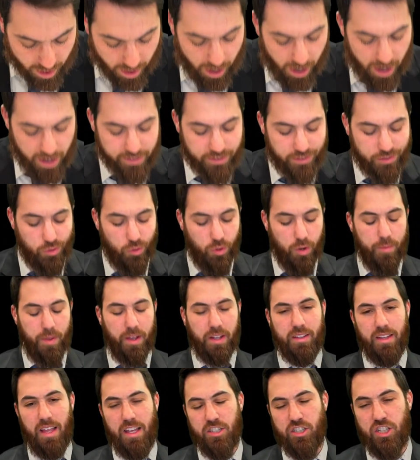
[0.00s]
Asur
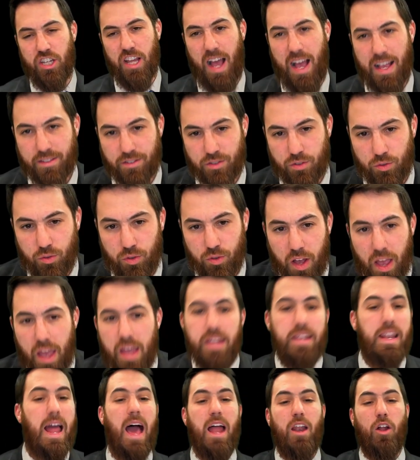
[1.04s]
Asu.
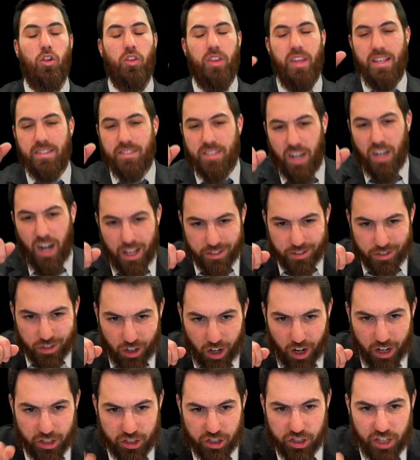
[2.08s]
Not only is it Asur
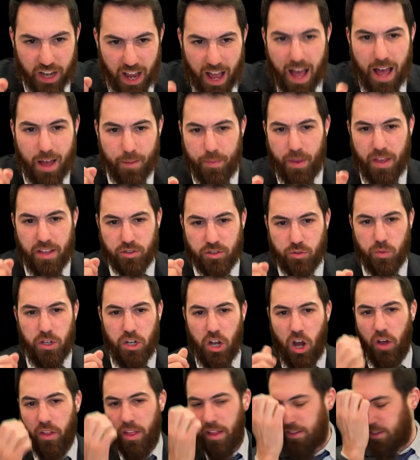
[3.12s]
on Shabbos, we
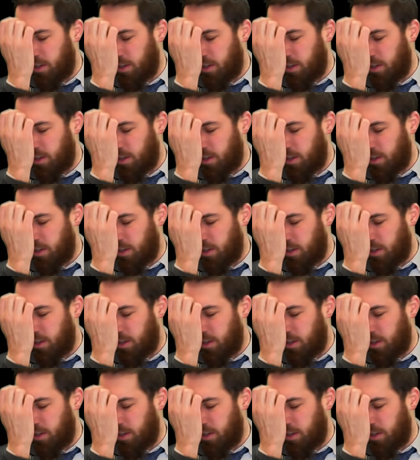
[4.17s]
know that